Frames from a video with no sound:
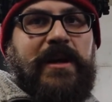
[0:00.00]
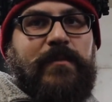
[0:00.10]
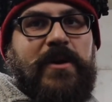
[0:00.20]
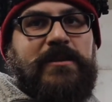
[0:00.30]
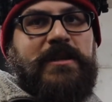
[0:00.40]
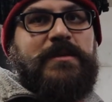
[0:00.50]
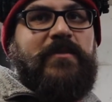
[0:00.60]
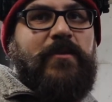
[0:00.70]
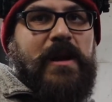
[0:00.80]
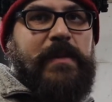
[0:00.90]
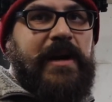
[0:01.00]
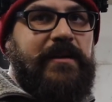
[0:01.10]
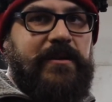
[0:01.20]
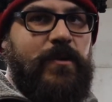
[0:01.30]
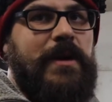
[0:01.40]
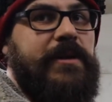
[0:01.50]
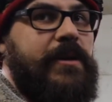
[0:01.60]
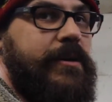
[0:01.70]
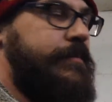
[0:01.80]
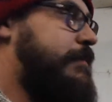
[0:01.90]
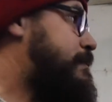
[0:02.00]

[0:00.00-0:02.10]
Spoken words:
on projects before I buy another welding hood.